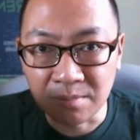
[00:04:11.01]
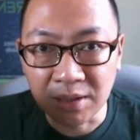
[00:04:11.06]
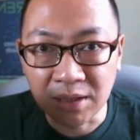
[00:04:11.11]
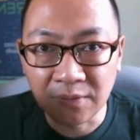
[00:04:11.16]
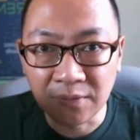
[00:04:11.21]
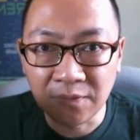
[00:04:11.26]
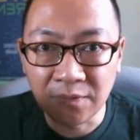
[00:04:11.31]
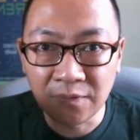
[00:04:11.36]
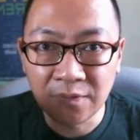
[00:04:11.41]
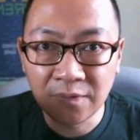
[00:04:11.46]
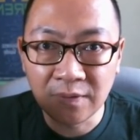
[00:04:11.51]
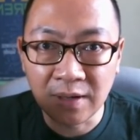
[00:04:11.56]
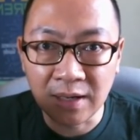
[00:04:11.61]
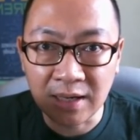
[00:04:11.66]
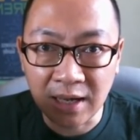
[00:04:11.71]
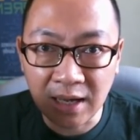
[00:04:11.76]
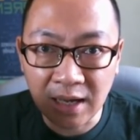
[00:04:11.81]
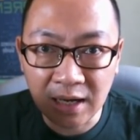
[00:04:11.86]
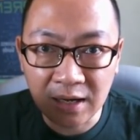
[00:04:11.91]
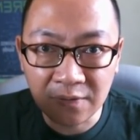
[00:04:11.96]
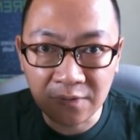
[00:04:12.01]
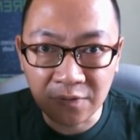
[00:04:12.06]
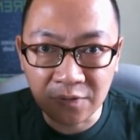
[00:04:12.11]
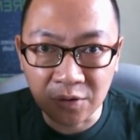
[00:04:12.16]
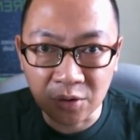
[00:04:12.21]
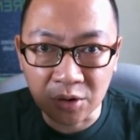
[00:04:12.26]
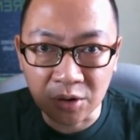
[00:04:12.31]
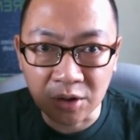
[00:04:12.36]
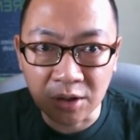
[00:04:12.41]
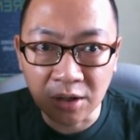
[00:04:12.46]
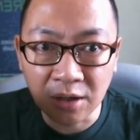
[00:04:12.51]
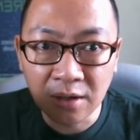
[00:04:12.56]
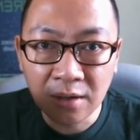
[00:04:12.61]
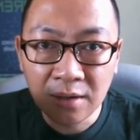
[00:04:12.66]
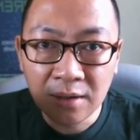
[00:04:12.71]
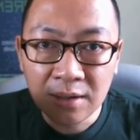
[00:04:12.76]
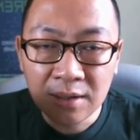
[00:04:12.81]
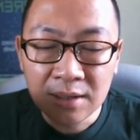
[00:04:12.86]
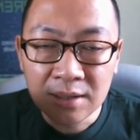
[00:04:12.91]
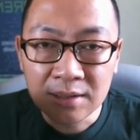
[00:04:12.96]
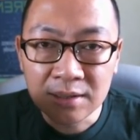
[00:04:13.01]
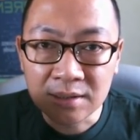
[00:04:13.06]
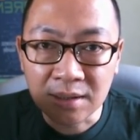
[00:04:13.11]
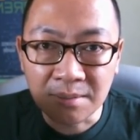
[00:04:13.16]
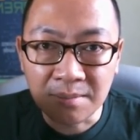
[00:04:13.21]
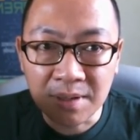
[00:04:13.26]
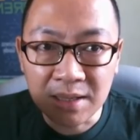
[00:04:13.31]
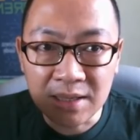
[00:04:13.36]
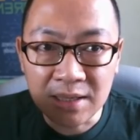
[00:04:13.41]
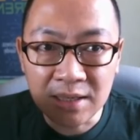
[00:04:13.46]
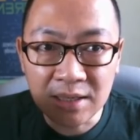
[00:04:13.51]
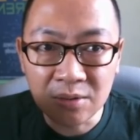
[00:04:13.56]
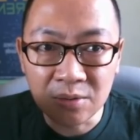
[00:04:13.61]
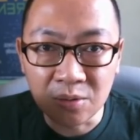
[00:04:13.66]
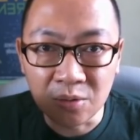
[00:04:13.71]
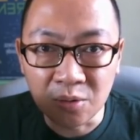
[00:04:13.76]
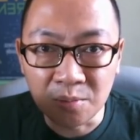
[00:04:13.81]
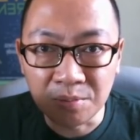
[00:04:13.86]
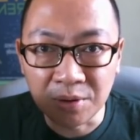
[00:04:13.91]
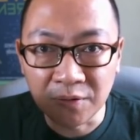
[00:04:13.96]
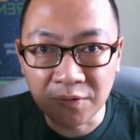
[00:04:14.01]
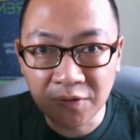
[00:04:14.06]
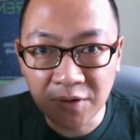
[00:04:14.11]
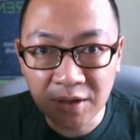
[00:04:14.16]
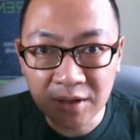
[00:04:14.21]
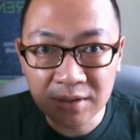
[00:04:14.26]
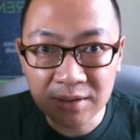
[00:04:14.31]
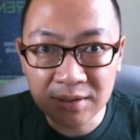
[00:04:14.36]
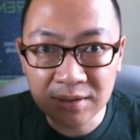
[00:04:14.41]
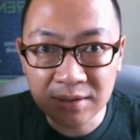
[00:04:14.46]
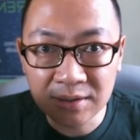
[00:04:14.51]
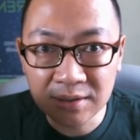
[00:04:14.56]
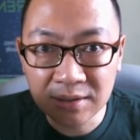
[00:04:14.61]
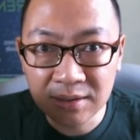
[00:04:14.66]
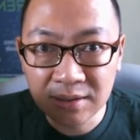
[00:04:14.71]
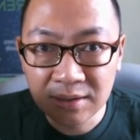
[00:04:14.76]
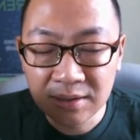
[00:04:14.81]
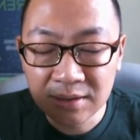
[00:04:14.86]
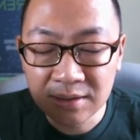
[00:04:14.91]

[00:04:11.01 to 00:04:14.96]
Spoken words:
But if you're somebody who prefers